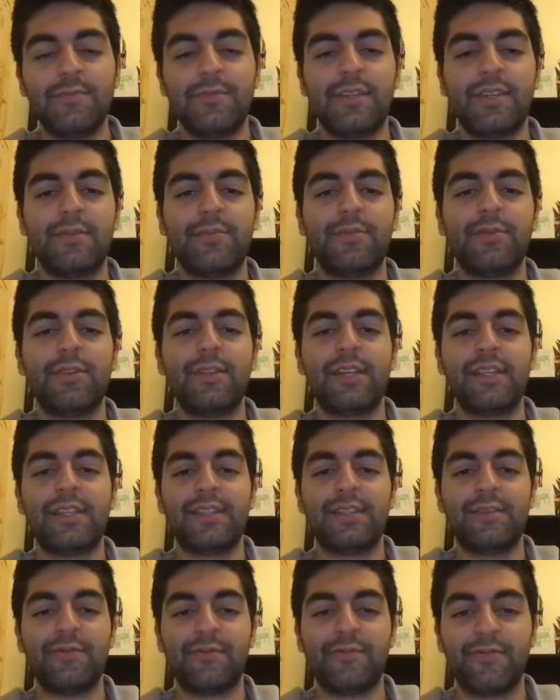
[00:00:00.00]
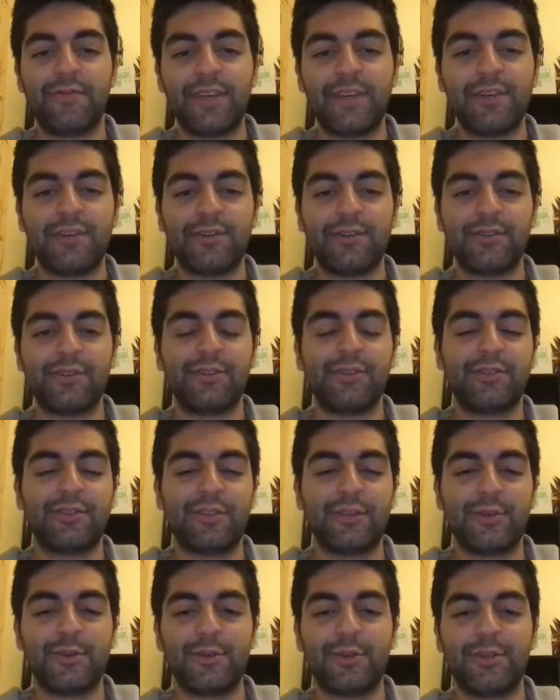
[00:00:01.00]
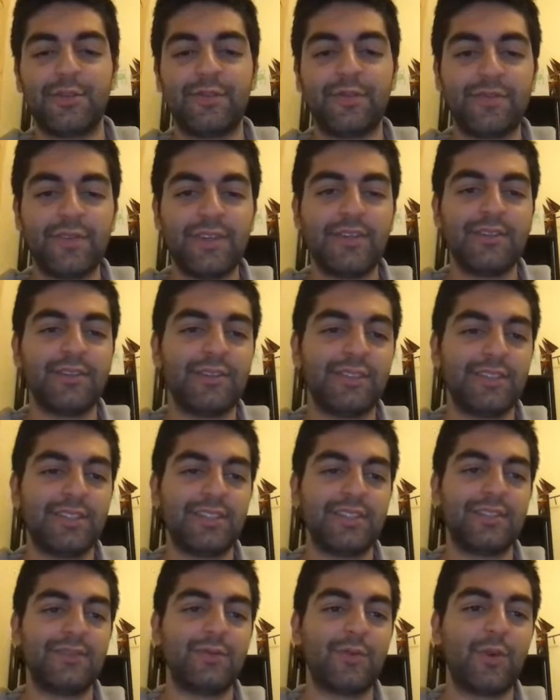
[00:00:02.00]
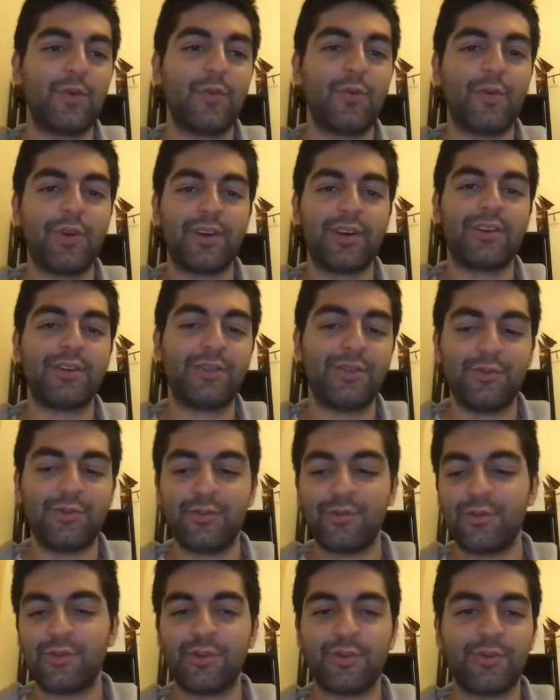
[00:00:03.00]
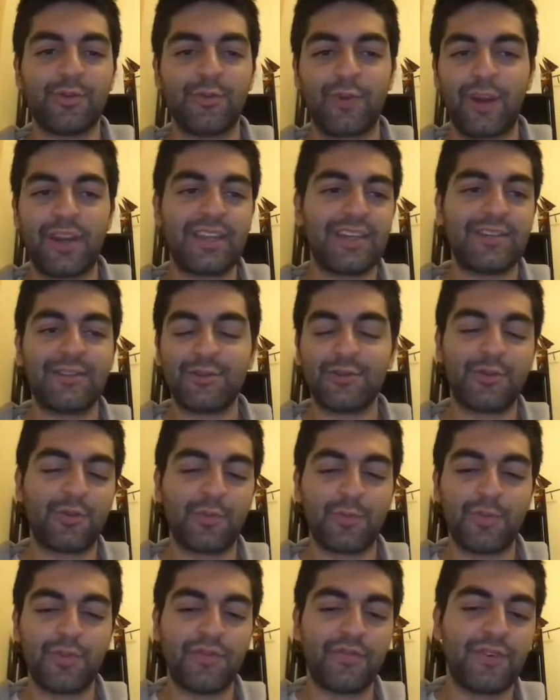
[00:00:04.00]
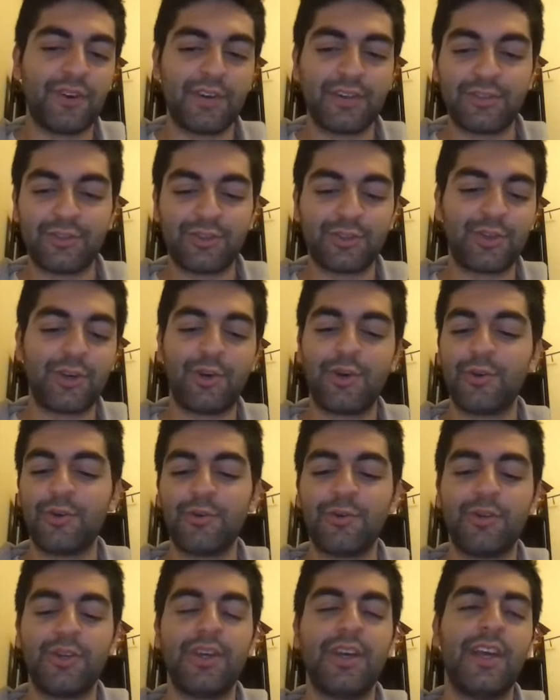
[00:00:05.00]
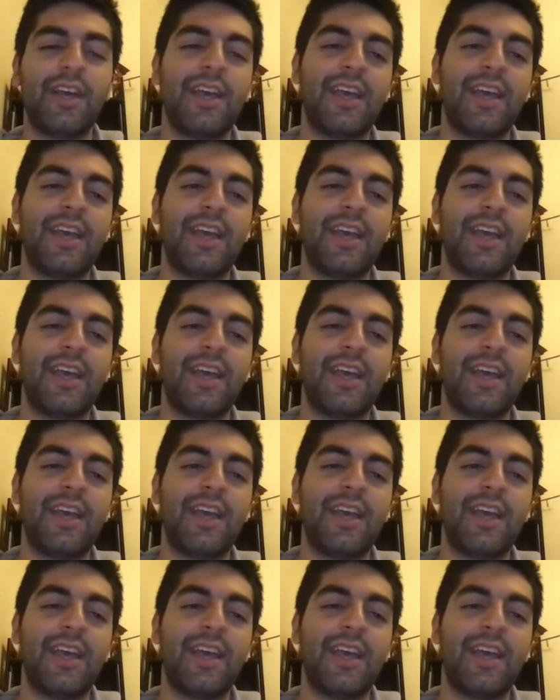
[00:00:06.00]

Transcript: manipulate the field. So the field is where you're writing your Befunge code,